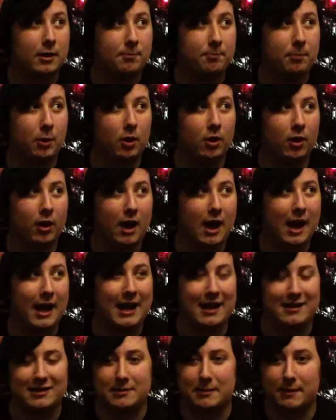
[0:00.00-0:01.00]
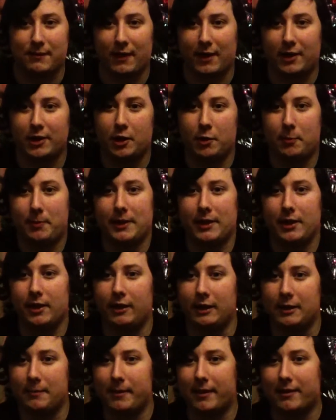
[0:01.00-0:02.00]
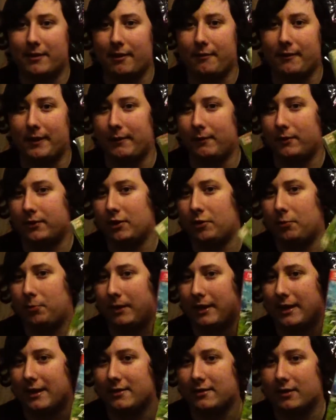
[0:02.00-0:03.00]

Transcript: But I asked him if I could open it early because I really wanted to play it,